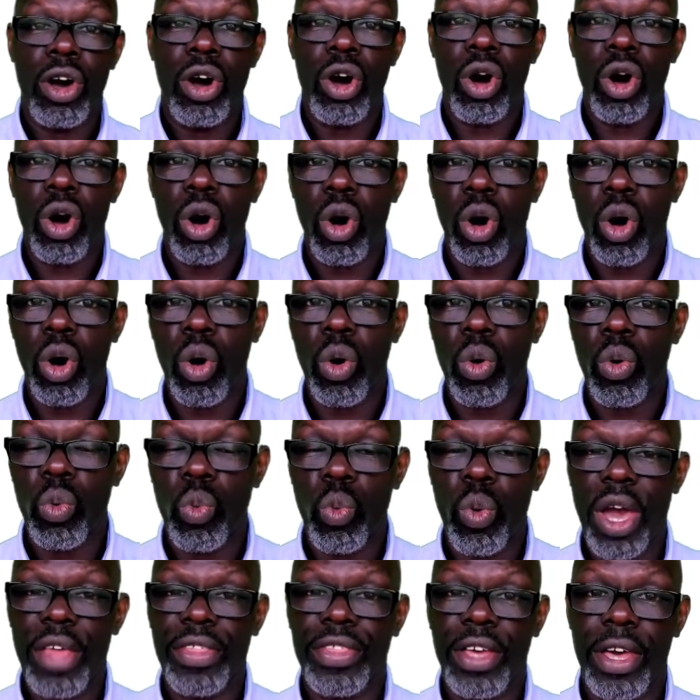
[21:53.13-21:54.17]
or
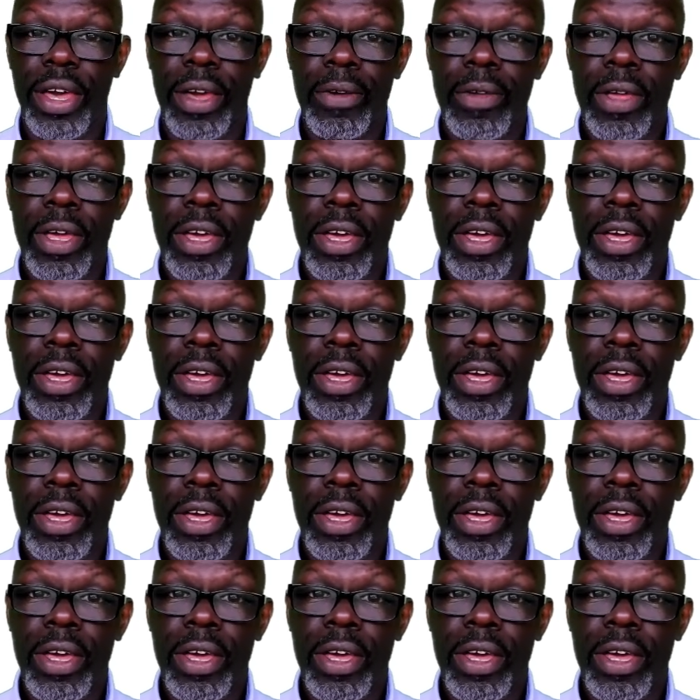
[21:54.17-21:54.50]
whether